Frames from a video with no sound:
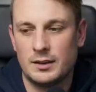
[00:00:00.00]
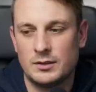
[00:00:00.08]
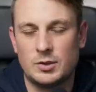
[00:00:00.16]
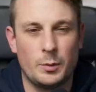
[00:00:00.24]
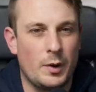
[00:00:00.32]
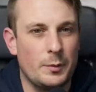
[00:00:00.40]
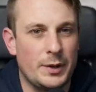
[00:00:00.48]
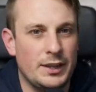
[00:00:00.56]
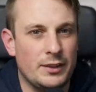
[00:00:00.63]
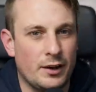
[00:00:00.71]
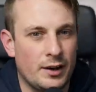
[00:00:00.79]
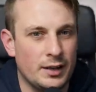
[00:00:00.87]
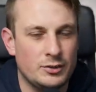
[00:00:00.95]
So it might be
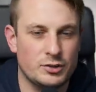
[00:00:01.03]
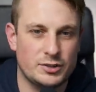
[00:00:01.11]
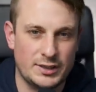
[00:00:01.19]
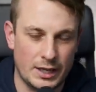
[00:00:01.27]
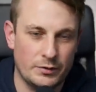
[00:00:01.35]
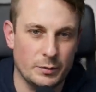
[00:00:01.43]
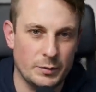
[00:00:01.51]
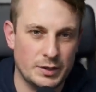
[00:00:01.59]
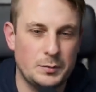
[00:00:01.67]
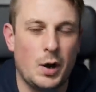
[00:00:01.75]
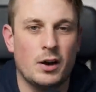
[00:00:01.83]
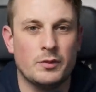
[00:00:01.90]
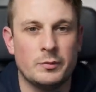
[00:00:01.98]
that I just save up this
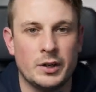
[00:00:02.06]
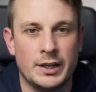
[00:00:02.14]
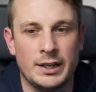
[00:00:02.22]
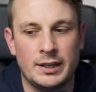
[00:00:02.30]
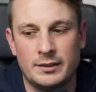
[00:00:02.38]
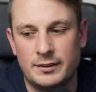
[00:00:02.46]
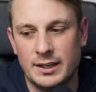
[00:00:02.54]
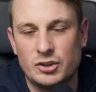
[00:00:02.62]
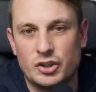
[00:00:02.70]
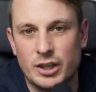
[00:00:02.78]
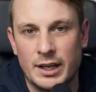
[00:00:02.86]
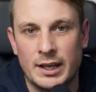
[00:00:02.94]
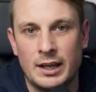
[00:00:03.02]
part of money
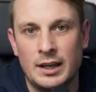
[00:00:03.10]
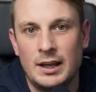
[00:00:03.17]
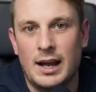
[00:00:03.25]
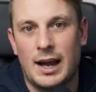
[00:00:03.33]
this year